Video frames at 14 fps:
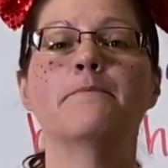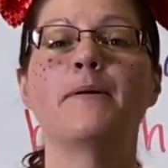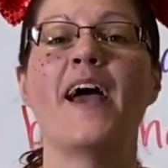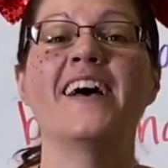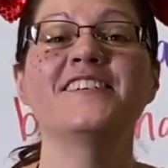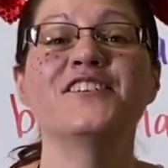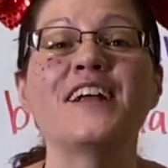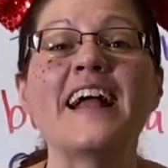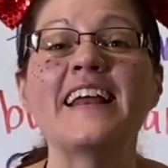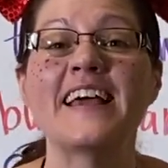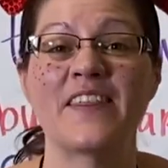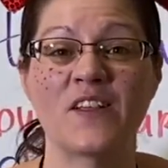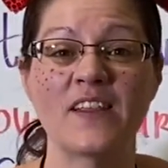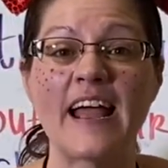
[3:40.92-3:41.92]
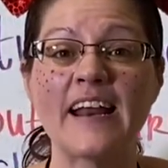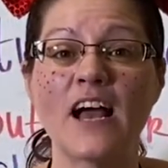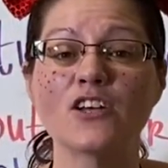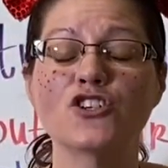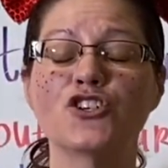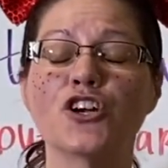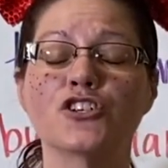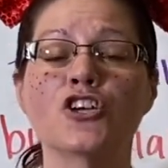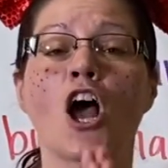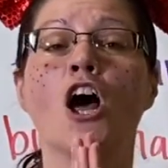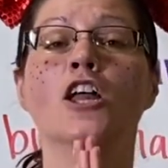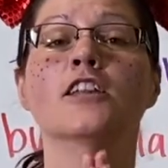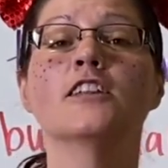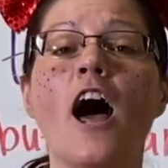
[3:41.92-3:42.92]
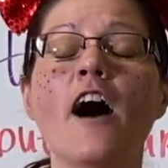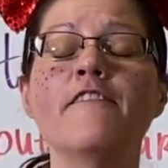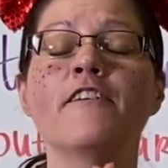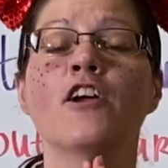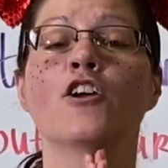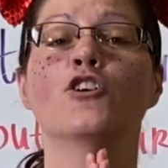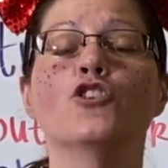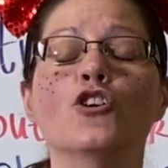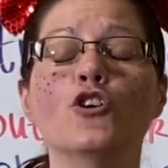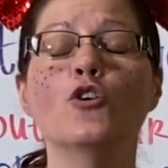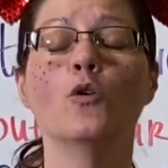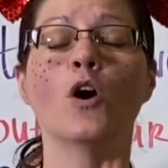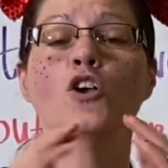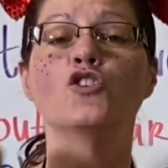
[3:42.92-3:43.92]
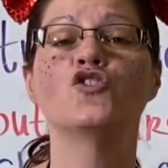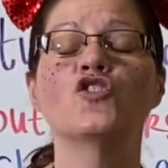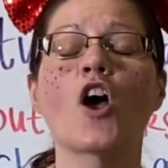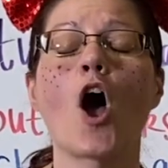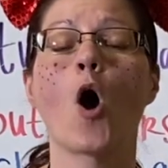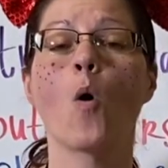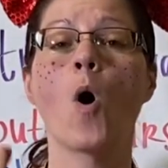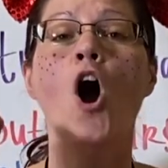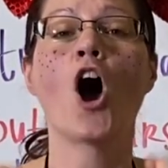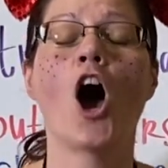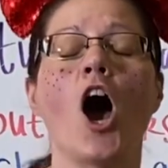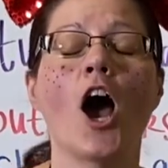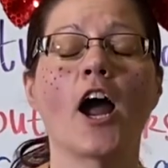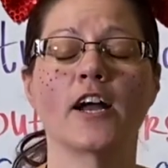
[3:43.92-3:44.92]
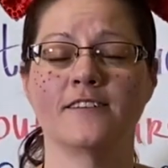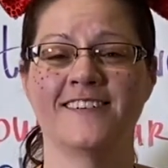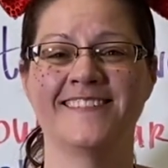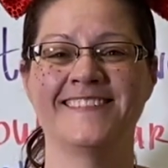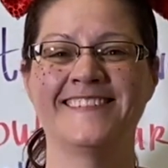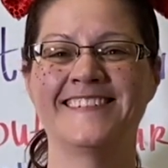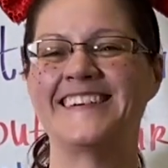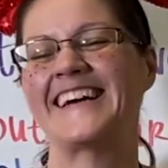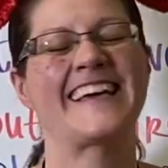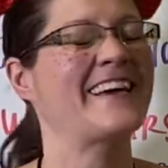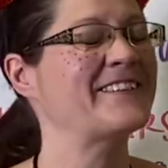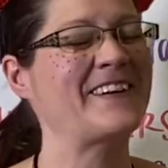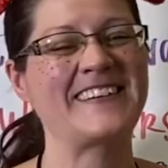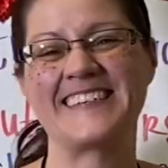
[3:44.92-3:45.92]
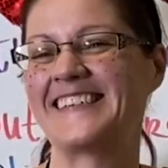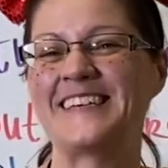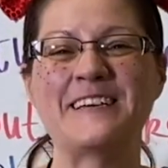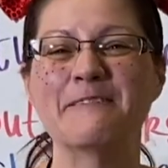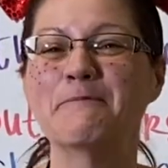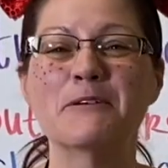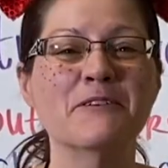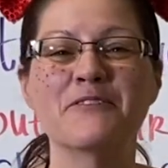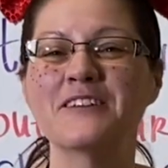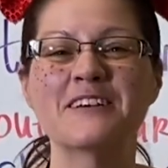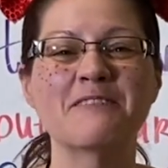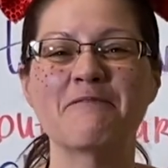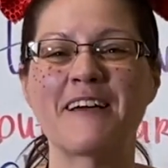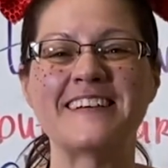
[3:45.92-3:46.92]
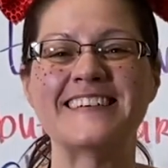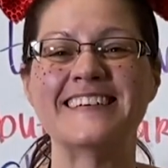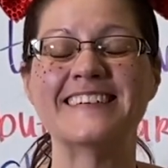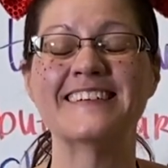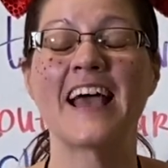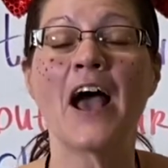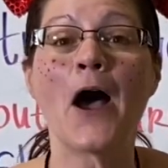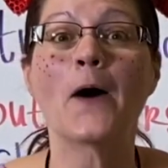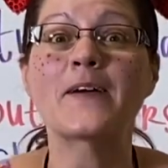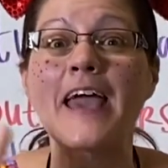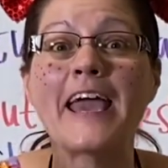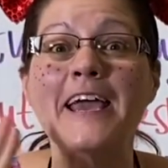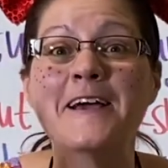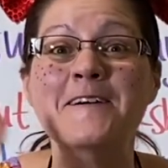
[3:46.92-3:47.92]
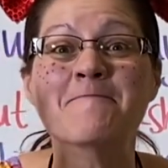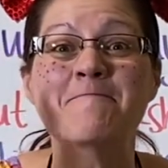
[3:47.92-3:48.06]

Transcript: and Pastor Dan and the Lighthouse Church love you so hard. I can't wait to see your beautiful little faces. Okay,